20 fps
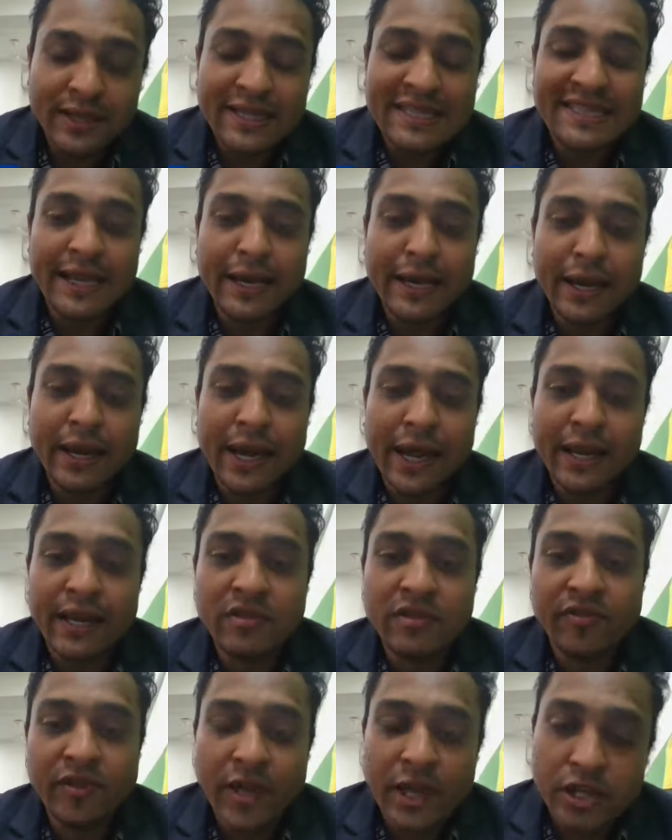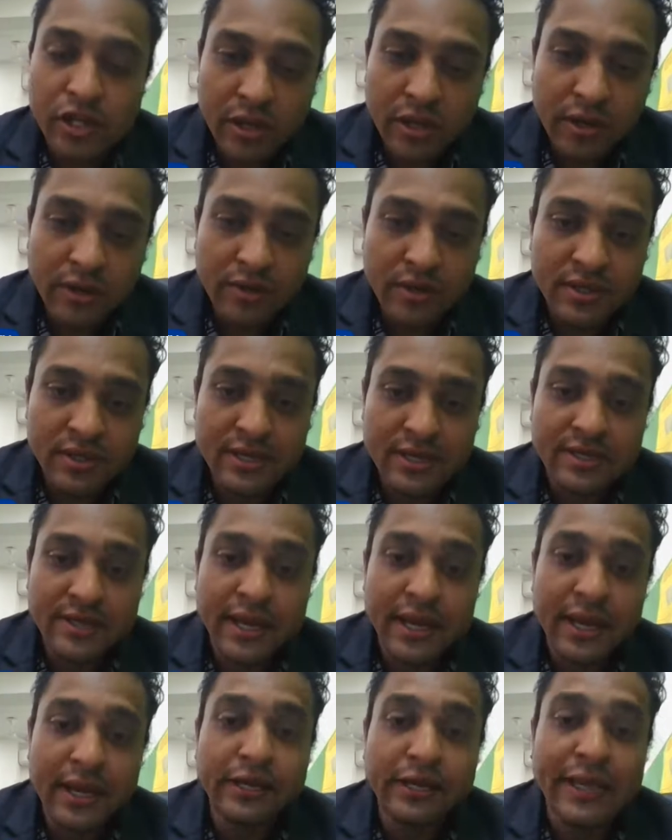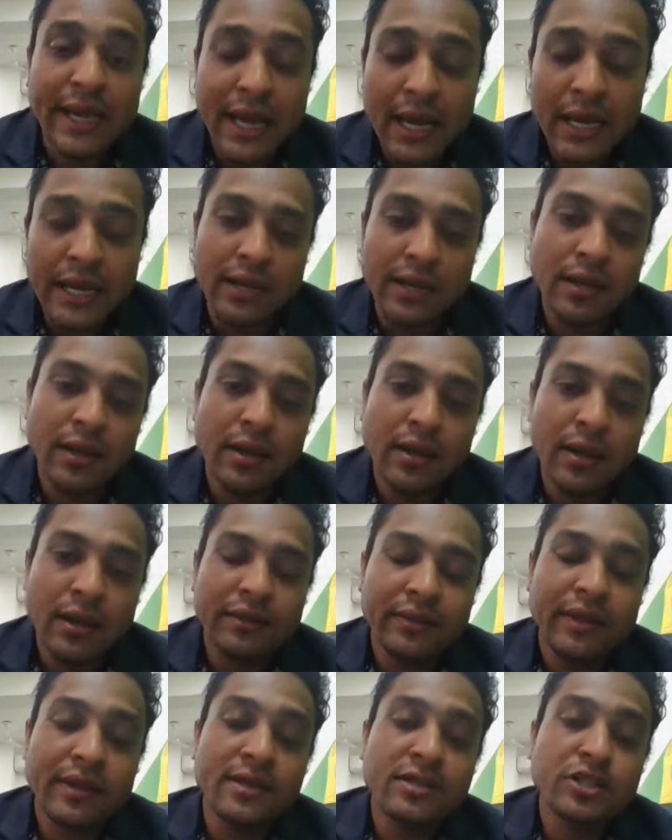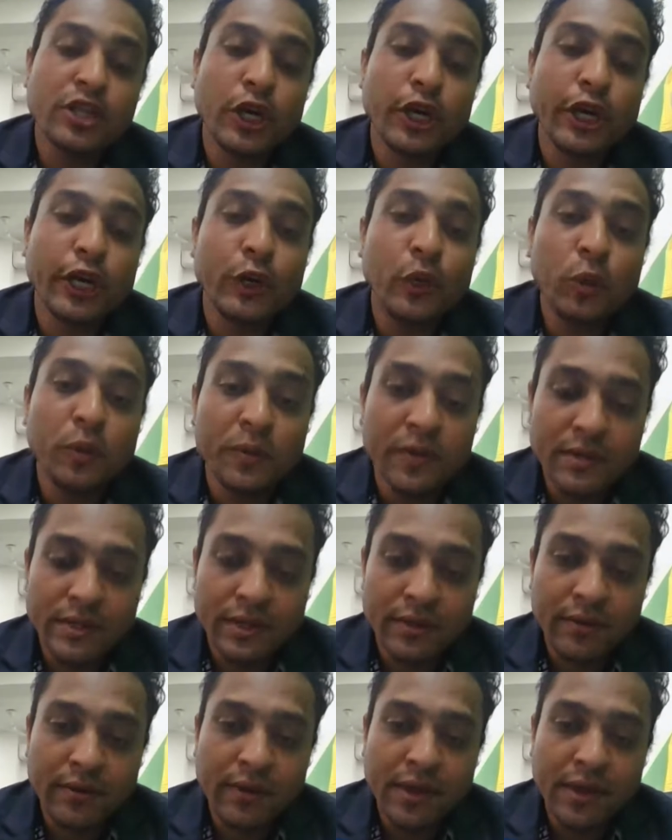The second highest financial literacy is there in Delhi, that is 32%.